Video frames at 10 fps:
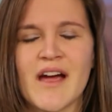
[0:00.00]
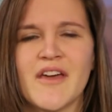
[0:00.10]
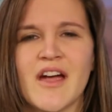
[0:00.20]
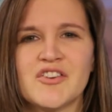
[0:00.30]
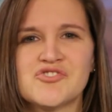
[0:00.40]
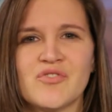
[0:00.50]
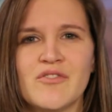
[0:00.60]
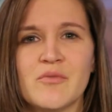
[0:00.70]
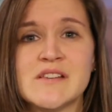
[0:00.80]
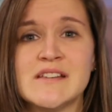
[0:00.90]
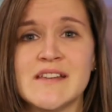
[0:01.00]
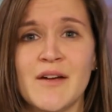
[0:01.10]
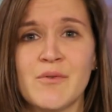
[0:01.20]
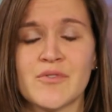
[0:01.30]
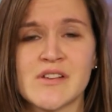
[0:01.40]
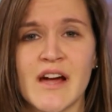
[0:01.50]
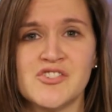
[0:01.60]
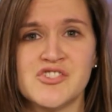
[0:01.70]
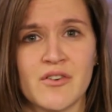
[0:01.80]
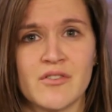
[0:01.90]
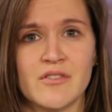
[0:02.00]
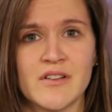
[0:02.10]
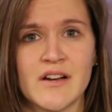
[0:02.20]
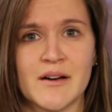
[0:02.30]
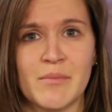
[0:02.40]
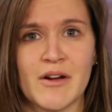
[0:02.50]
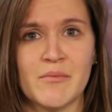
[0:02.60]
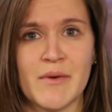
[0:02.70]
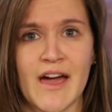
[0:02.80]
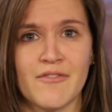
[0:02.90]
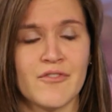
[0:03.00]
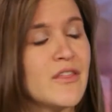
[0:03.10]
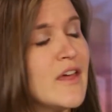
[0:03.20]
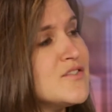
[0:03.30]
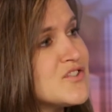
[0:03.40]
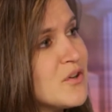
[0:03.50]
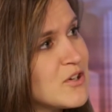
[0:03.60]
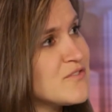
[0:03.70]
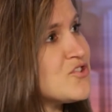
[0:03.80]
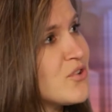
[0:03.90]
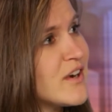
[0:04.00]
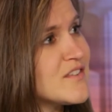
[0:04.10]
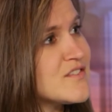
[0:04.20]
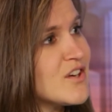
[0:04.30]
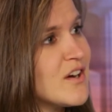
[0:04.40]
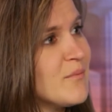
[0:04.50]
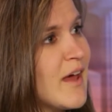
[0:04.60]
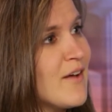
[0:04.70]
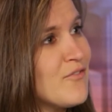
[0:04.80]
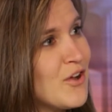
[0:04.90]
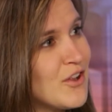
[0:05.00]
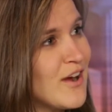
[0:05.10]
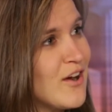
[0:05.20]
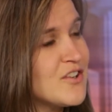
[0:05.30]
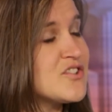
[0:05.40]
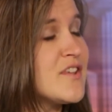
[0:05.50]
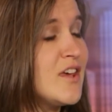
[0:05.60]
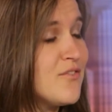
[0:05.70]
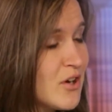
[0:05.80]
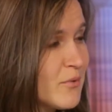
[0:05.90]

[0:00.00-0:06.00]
in the Heritage Green Room today with retired General Barry McCaffrey. Thank you so much for joining us, sir, on behalf of all of Heritage. Thank you very